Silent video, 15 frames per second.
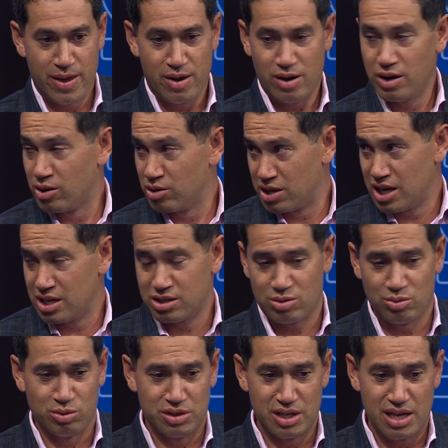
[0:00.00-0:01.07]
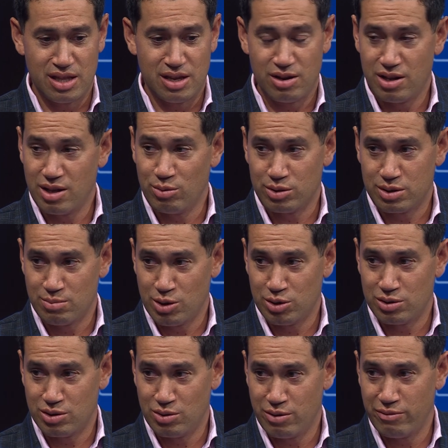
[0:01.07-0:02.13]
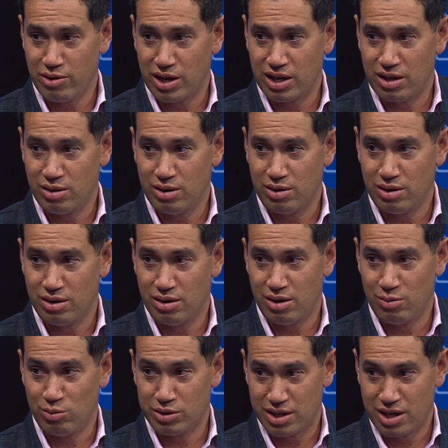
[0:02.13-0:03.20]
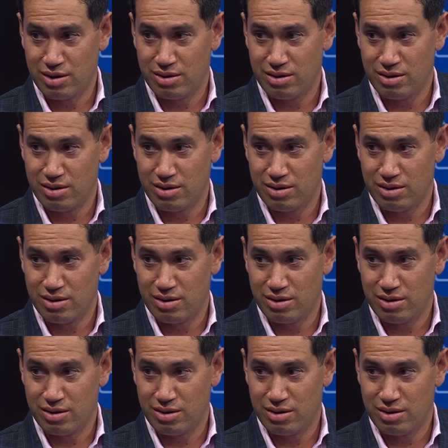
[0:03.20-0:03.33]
got a catch towards the end there, and that was the most nerve-wracking. I was